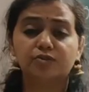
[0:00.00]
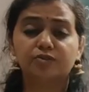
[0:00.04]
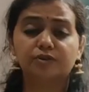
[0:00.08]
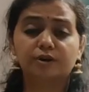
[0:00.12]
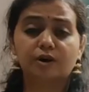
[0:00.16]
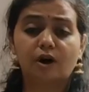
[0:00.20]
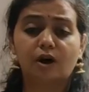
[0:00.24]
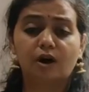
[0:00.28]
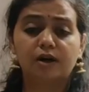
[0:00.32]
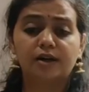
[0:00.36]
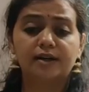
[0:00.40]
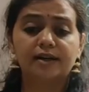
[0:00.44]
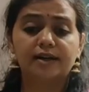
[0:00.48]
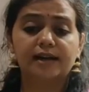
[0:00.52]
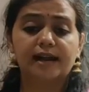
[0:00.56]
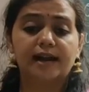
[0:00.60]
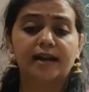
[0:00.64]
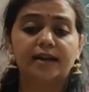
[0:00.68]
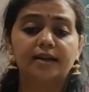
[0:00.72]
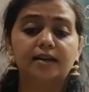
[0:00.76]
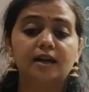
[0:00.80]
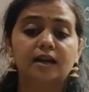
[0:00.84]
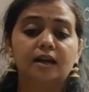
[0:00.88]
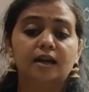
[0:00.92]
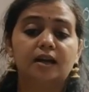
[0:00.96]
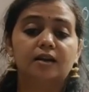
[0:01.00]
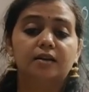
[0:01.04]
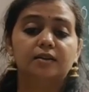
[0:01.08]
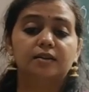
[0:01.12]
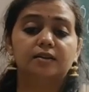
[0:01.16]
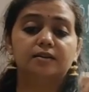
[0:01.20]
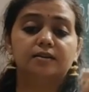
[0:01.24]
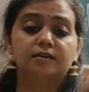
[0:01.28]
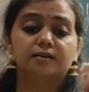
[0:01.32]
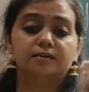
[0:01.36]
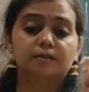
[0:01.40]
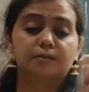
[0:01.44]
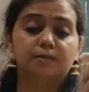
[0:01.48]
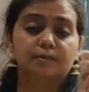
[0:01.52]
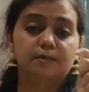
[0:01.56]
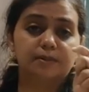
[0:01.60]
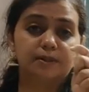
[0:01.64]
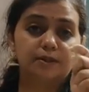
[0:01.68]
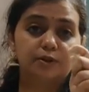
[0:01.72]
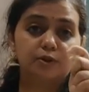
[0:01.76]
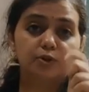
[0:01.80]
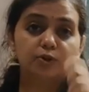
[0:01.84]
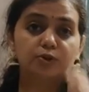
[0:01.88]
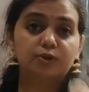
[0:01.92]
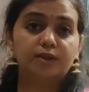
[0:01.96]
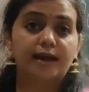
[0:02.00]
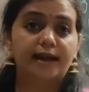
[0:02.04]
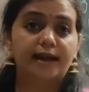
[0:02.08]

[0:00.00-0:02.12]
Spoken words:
contract, due to the